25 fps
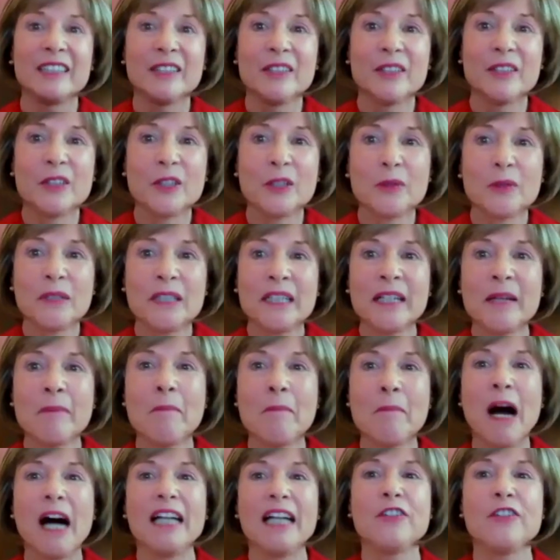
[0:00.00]
doing
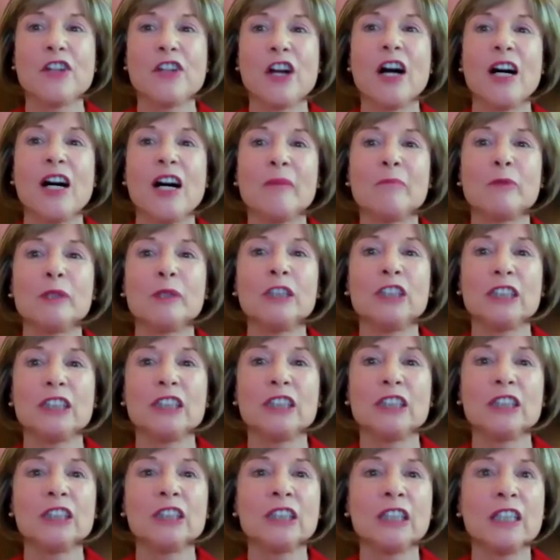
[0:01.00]
my job, which
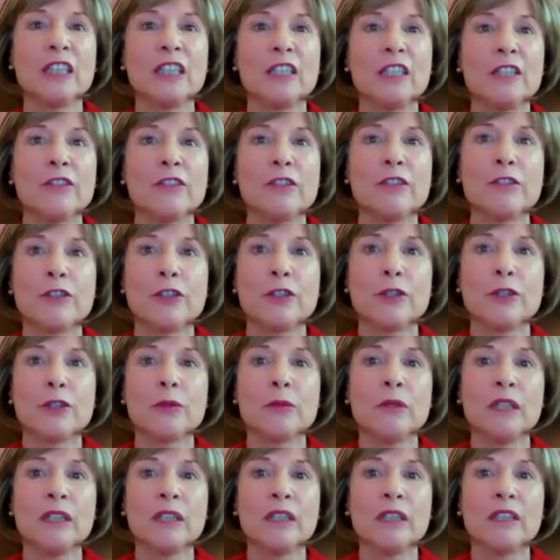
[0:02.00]
is to do
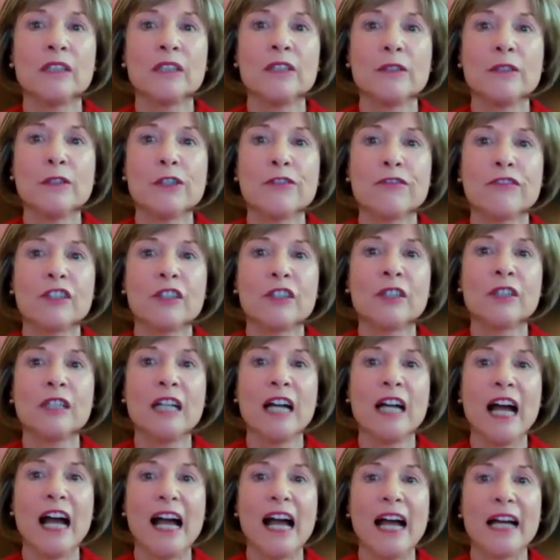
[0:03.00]
a useful,
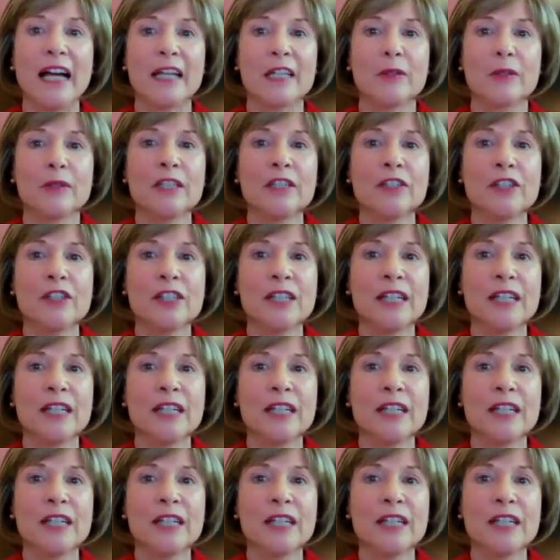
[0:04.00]
accurate